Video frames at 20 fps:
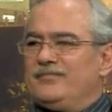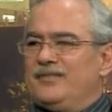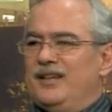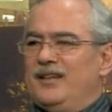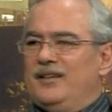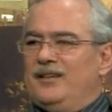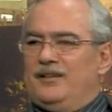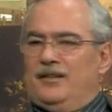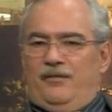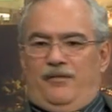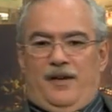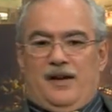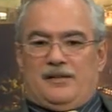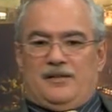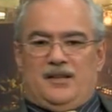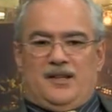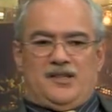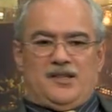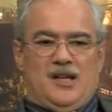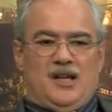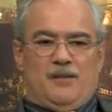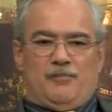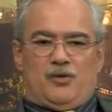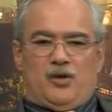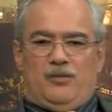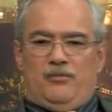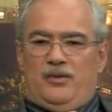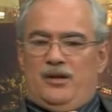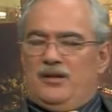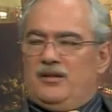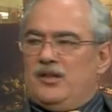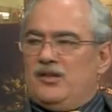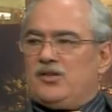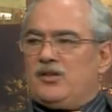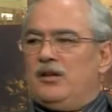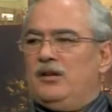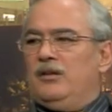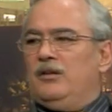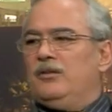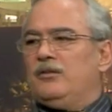In fact, there's Arab communities
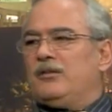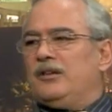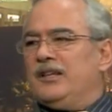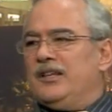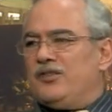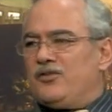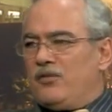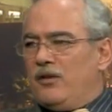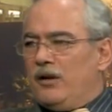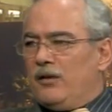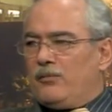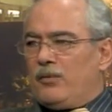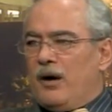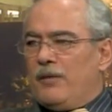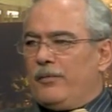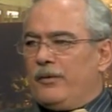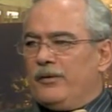galore in Israel probably.